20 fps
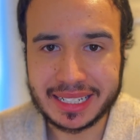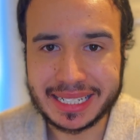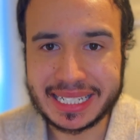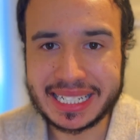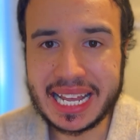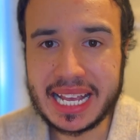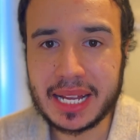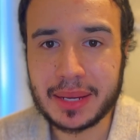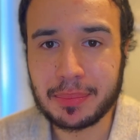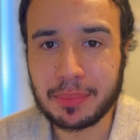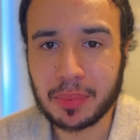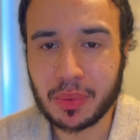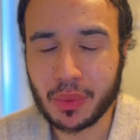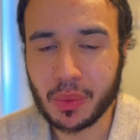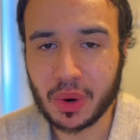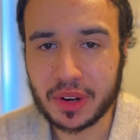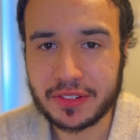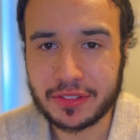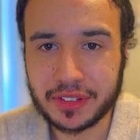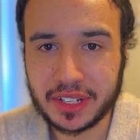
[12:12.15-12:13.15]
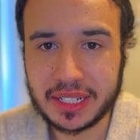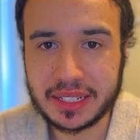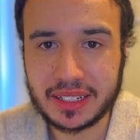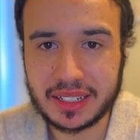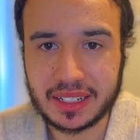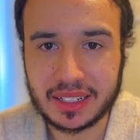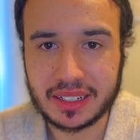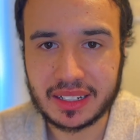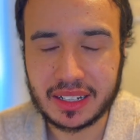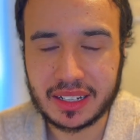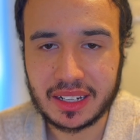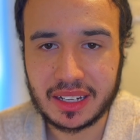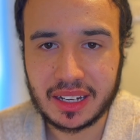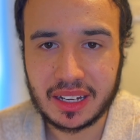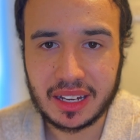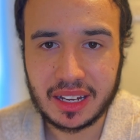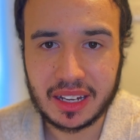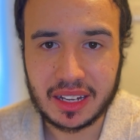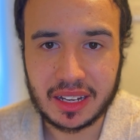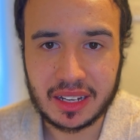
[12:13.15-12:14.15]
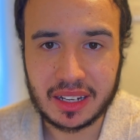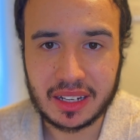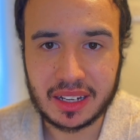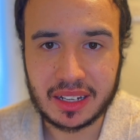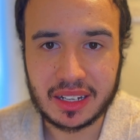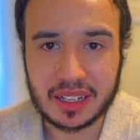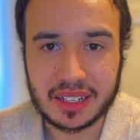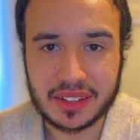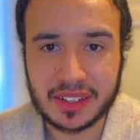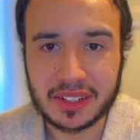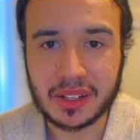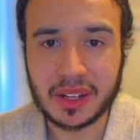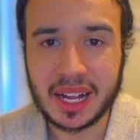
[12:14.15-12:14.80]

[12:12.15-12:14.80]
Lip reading: deep within the